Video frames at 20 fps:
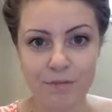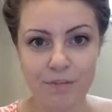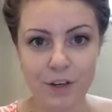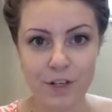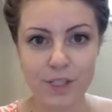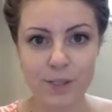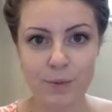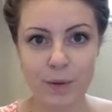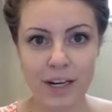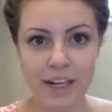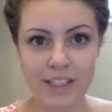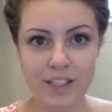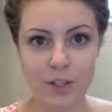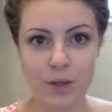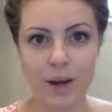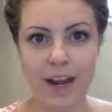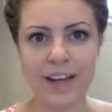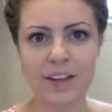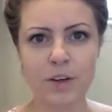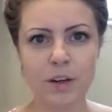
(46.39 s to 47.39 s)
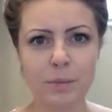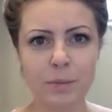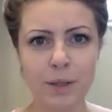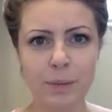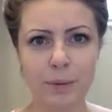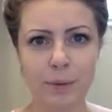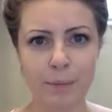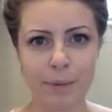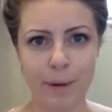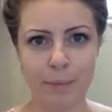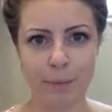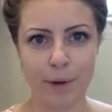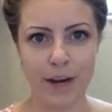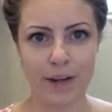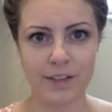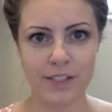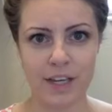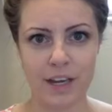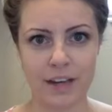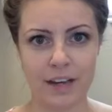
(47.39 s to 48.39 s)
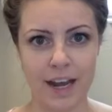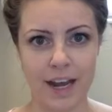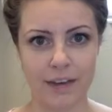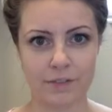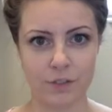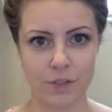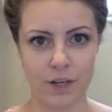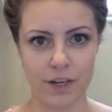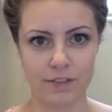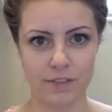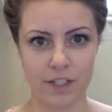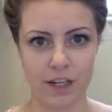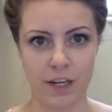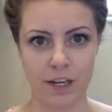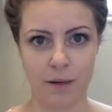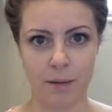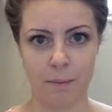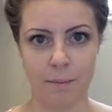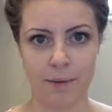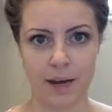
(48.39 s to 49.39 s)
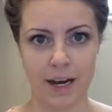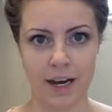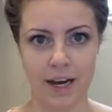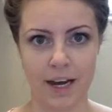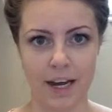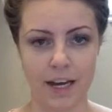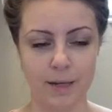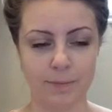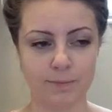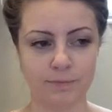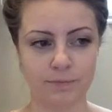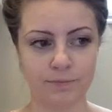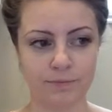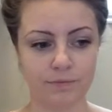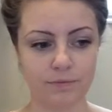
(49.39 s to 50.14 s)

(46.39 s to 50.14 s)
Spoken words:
first what I do, I normally put my brows on after I've done my